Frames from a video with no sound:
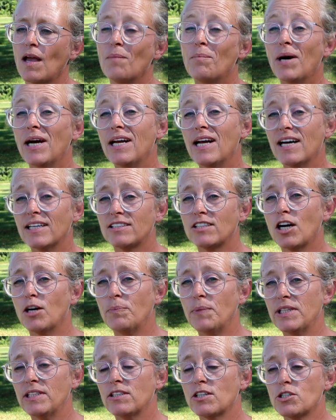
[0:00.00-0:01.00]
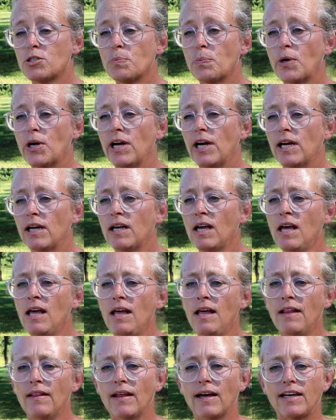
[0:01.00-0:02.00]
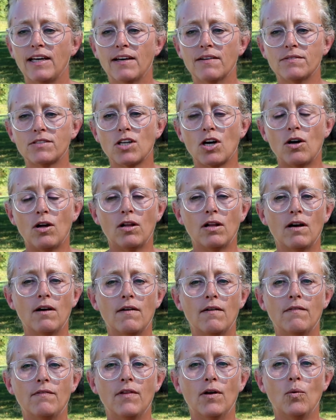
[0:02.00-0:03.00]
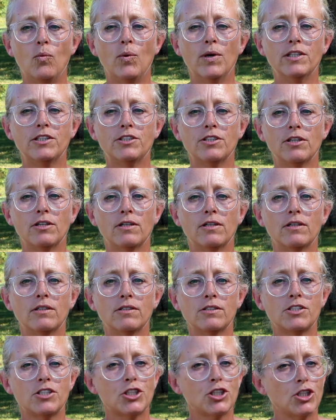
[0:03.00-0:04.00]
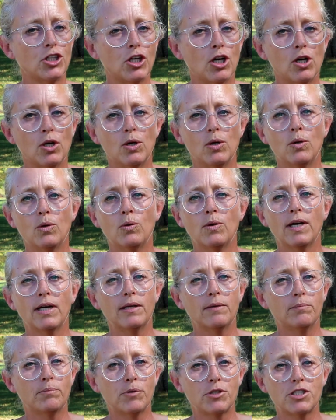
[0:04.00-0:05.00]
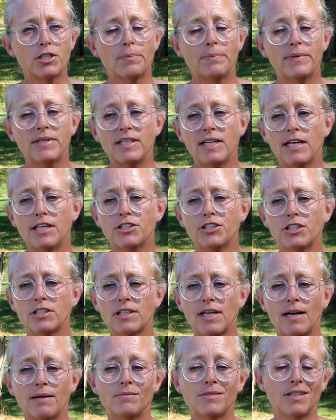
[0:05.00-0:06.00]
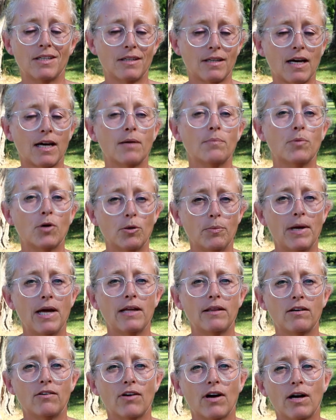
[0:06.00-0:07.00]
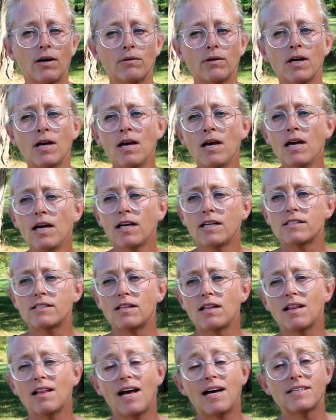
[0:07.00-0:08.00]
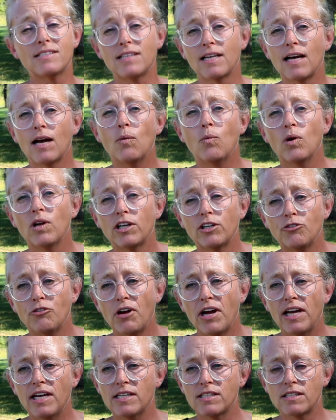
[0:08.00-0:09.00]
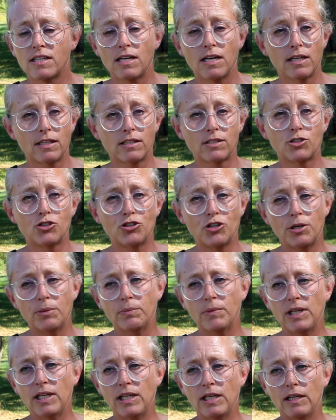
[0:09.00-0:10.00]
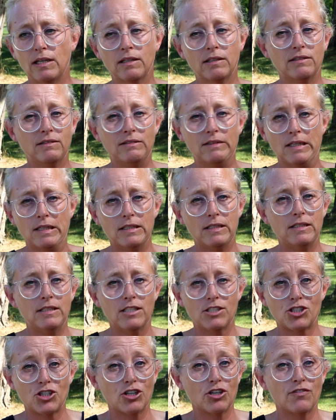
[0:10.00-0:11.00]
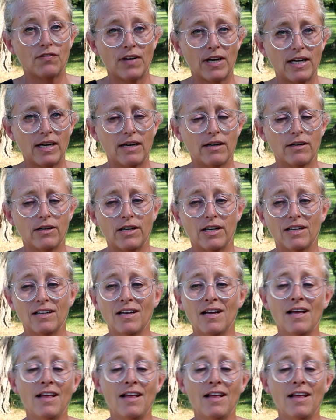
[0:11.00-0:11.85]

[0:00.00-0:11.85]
And by not tarping till spring, that gives all of the winter snow and precipitation time to kind of permeate the ground, because the last thing I want to create is an extremely desertified area.